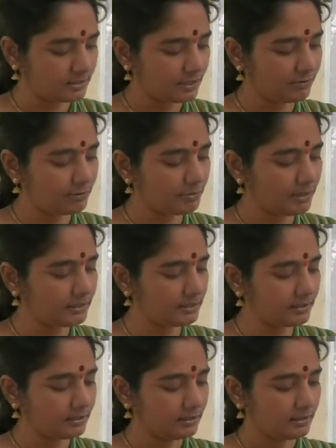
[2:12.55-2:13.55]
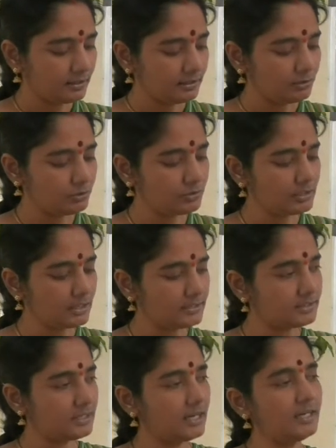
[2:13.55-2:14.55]
If you make the two sides
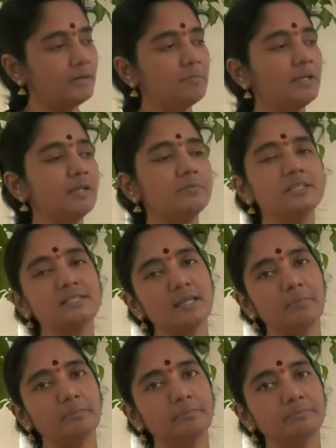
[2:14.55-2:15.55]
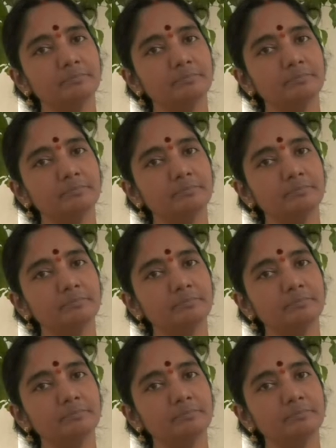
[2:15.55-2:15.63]
straight, it becomes a sum.